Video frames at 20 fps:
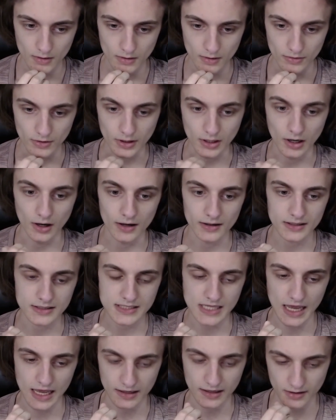The goddess
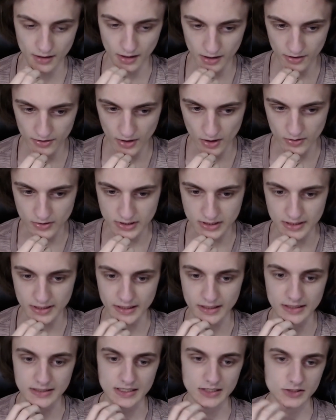had none of those
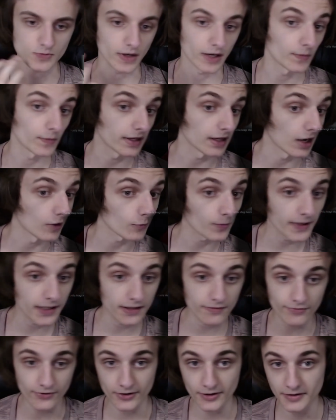things. That's why we got rid
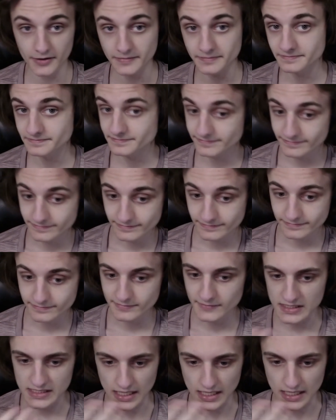of her,
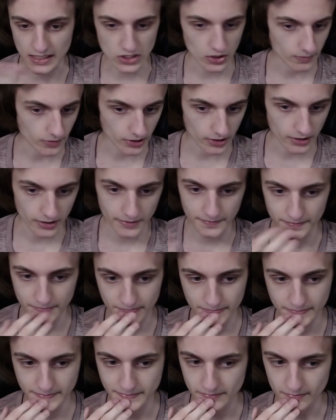says Homura.
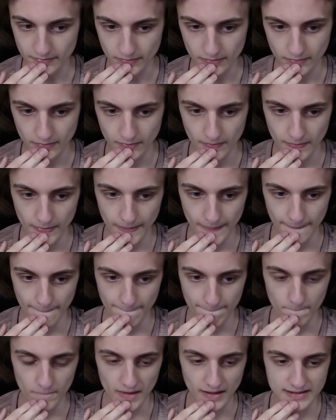
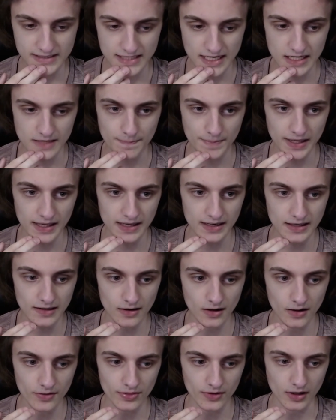Take pity
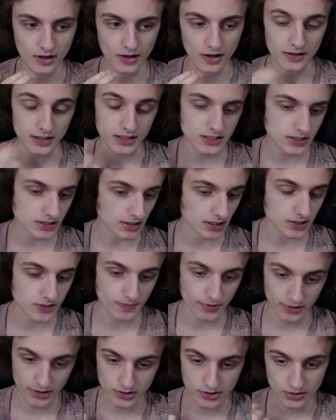on the goddess. That's
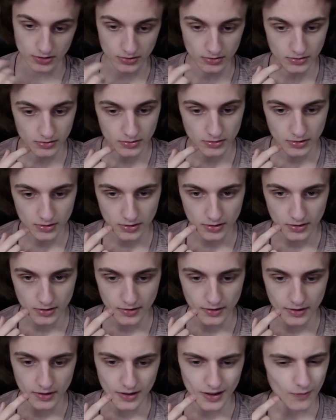pretty true. I
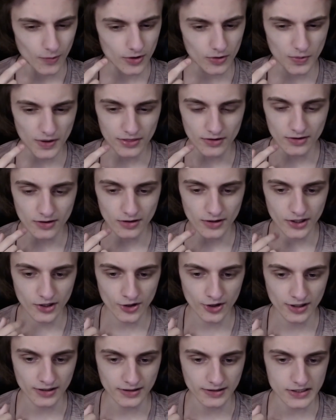wonder why they're calling her
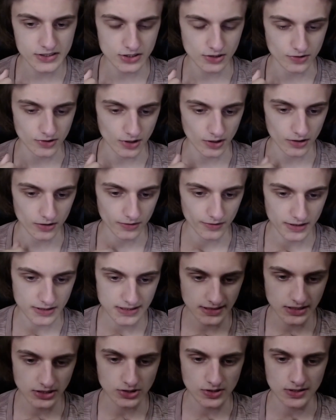a lizard girl. That's
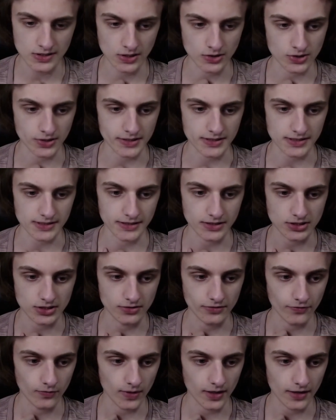an interesting translation
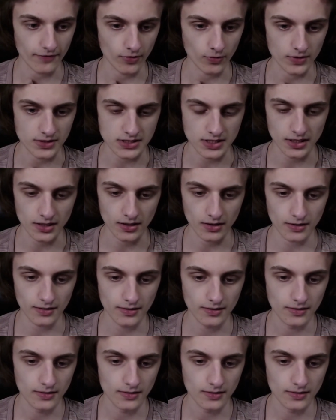of whatever was there.